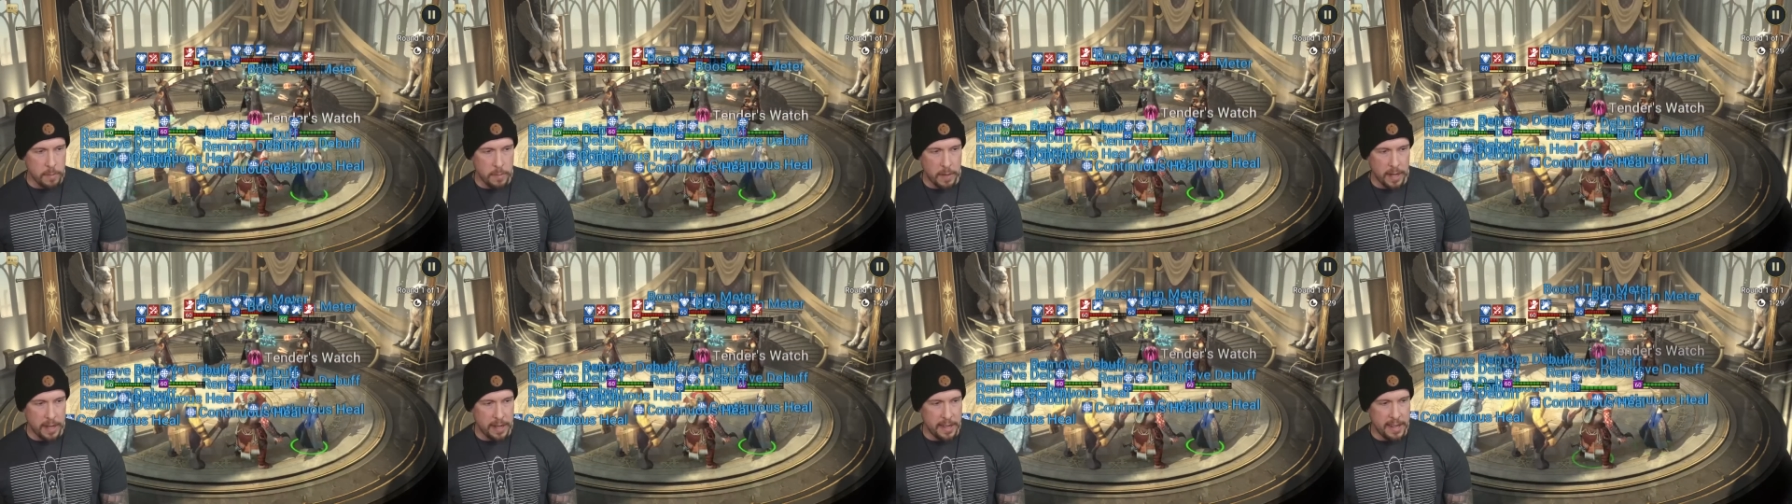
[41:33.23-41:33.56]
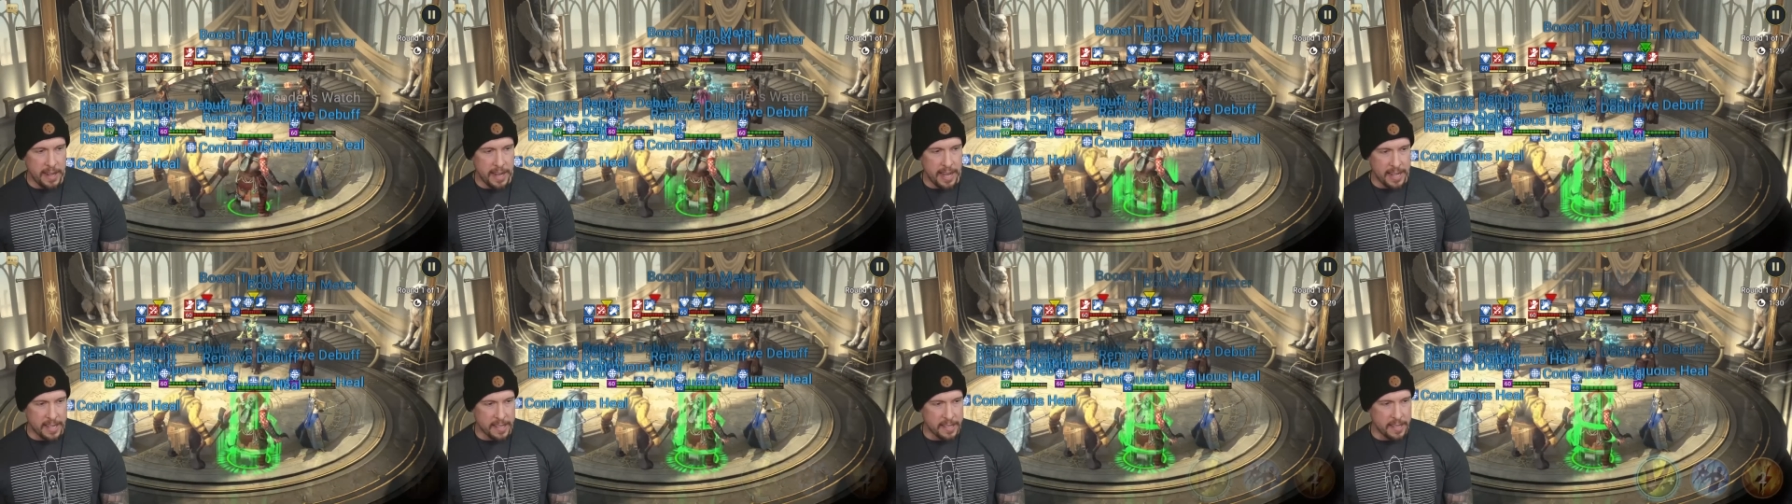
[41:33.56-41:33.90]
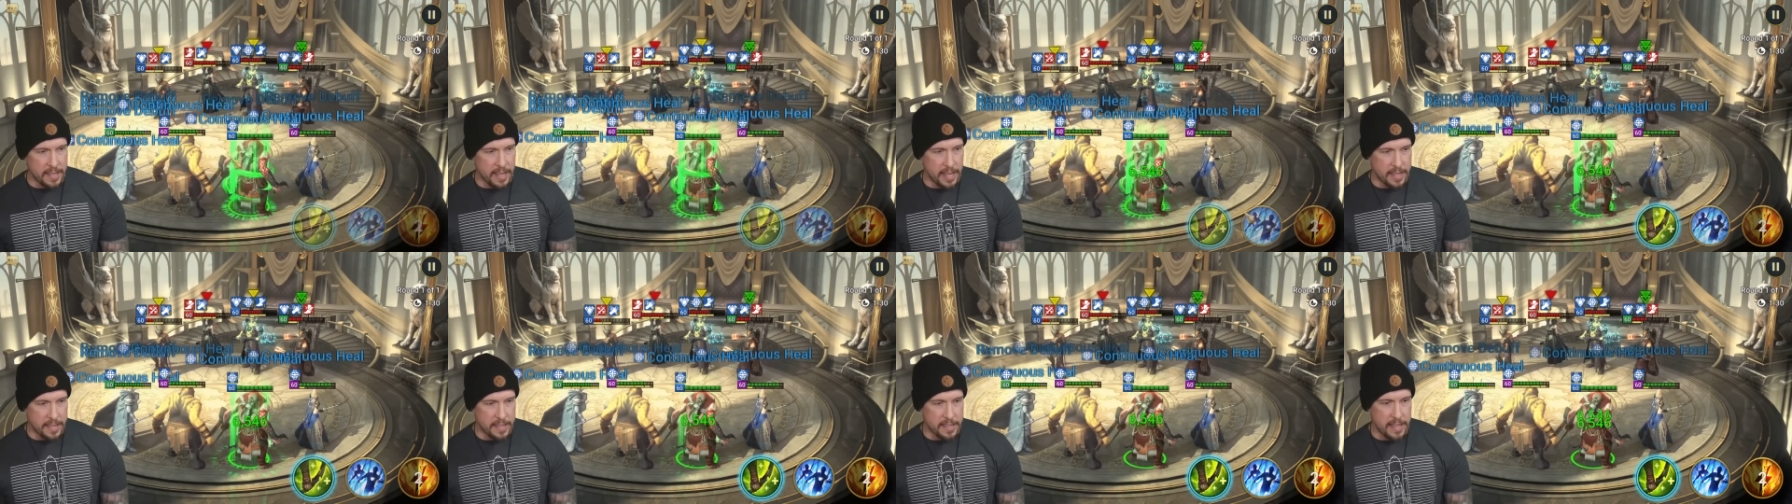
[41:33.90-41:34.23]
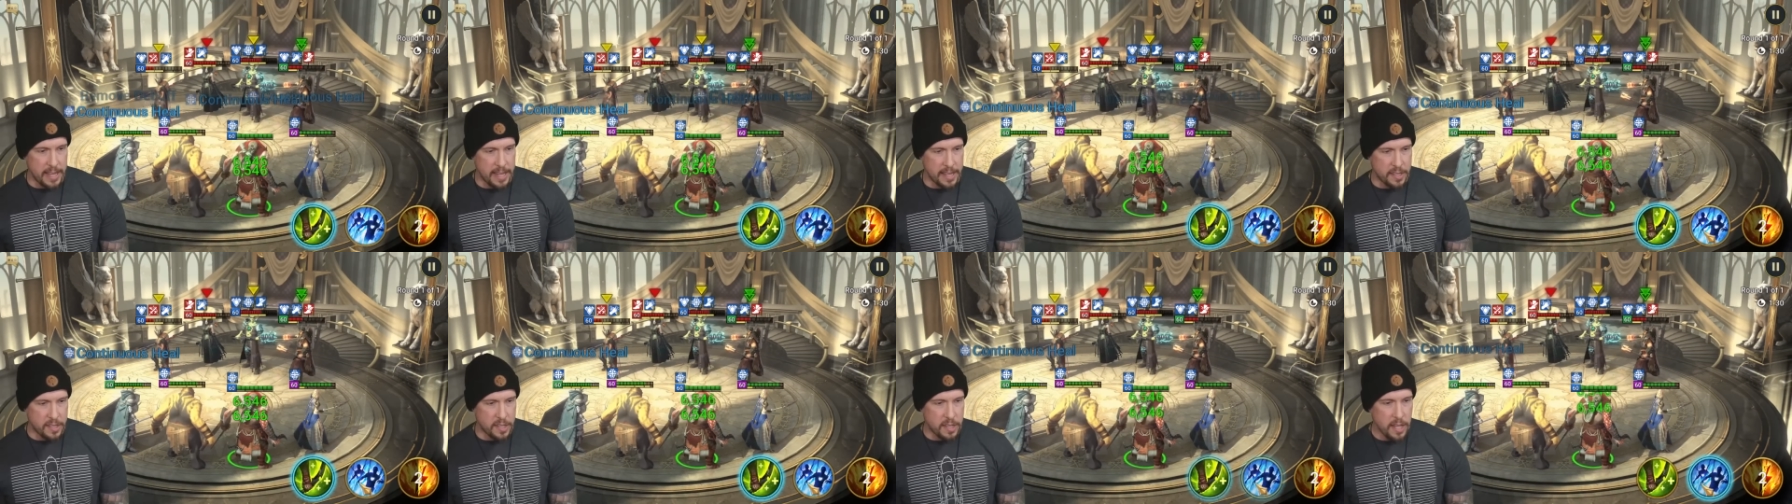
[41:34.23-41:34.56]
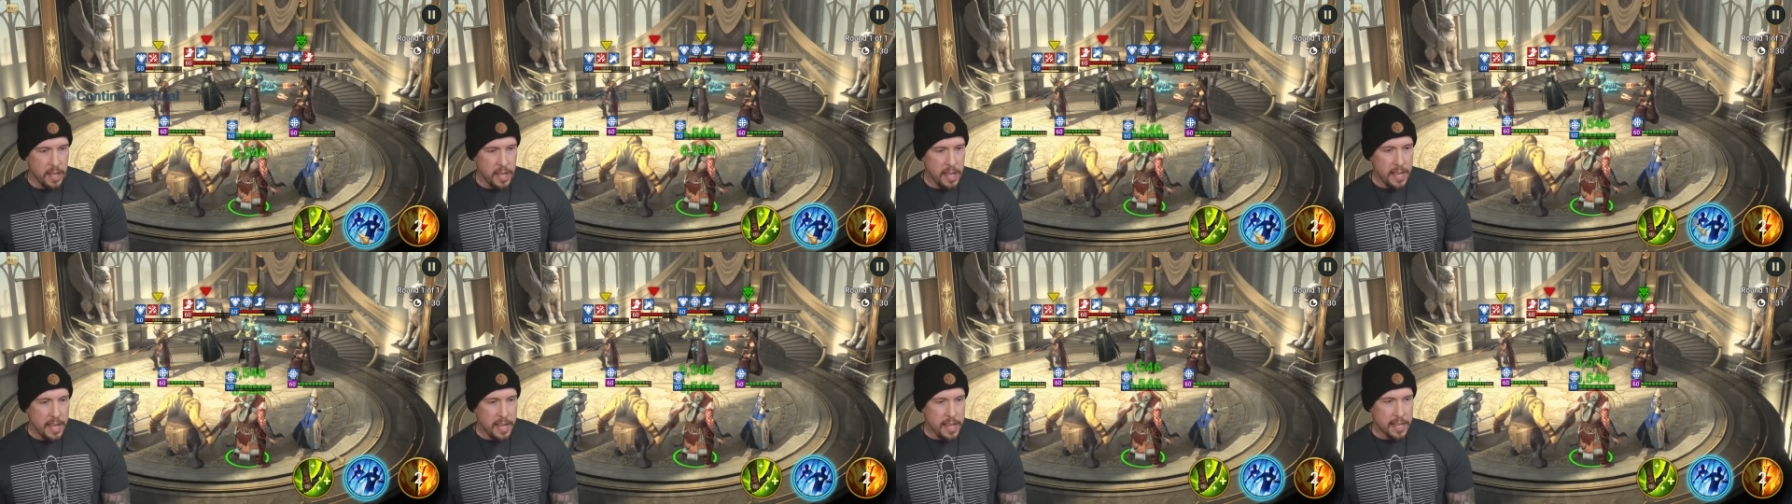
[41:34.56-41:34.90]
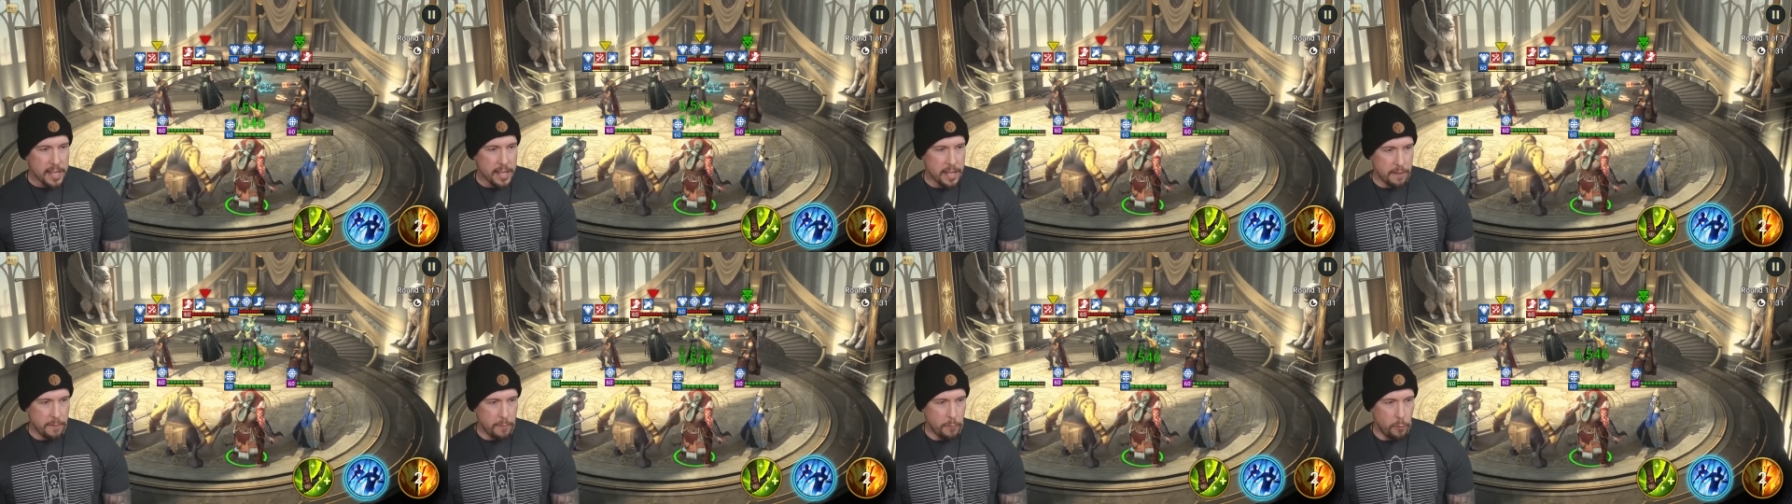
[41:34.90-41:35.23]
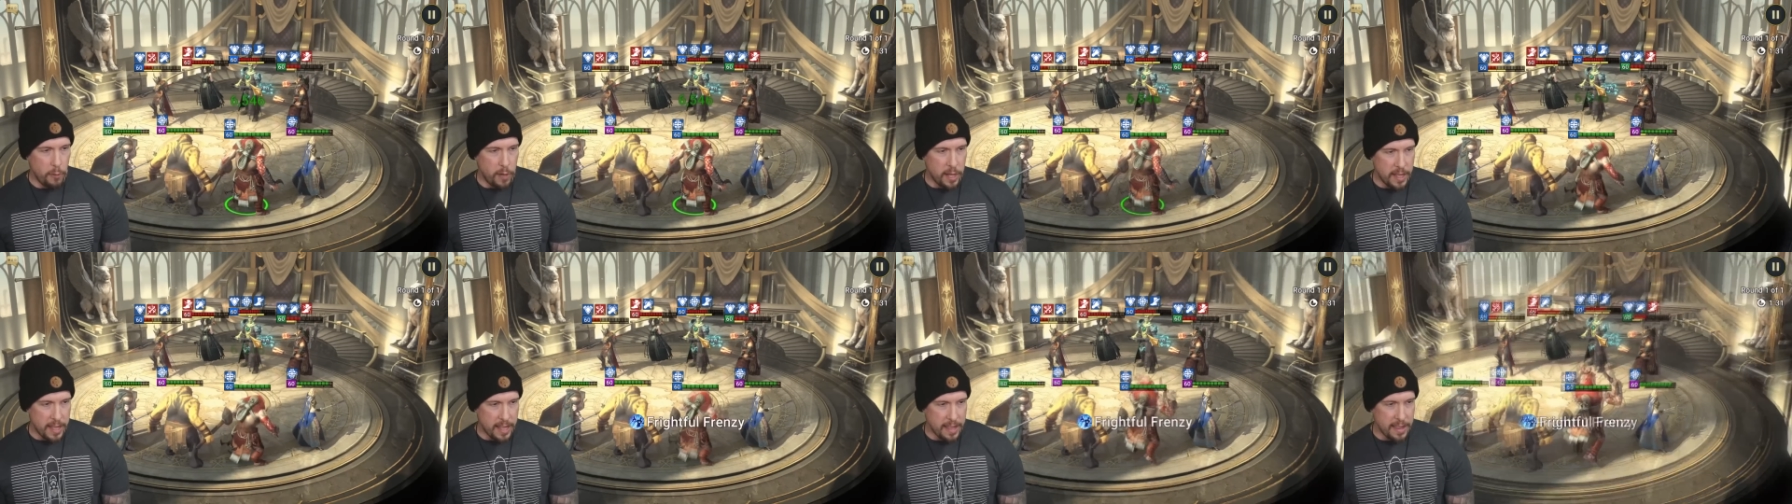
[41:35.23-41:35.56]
but nice. Got really